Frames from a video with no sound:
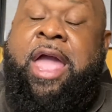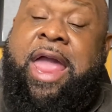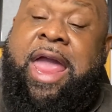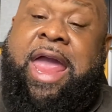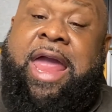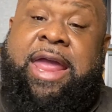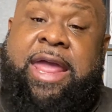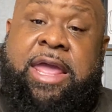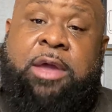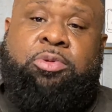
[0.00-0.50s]

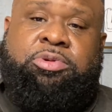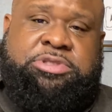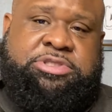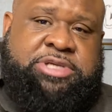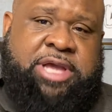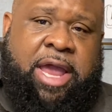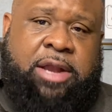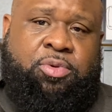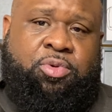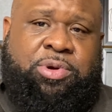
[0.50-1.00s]
and he was
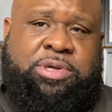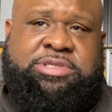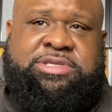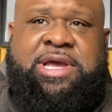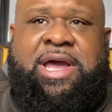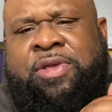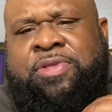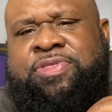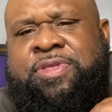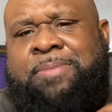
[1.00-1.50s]
sacked one
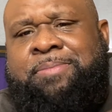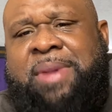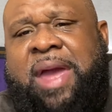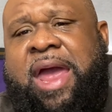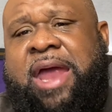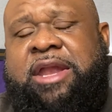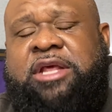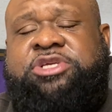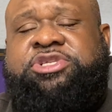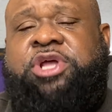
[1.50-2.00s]
time. The
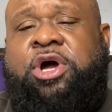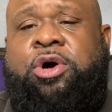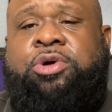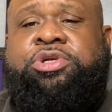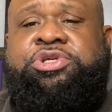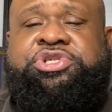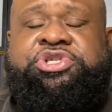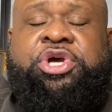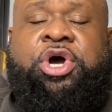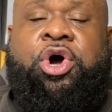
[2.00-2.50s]
man that stole
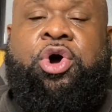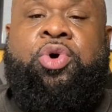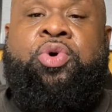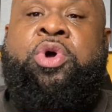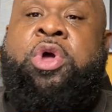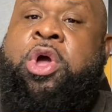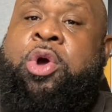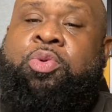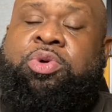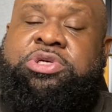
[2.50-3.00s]
the
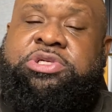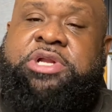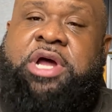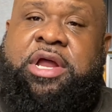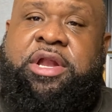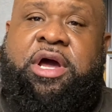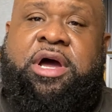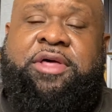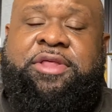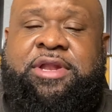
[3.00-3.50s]
show was
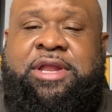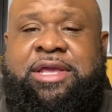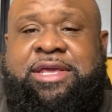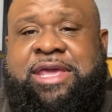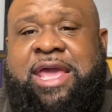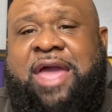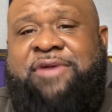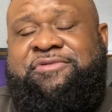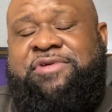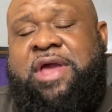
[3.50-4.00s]
none other than
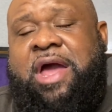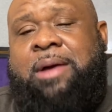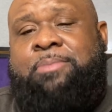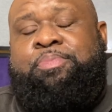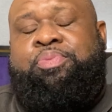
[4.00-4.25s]
Kayvon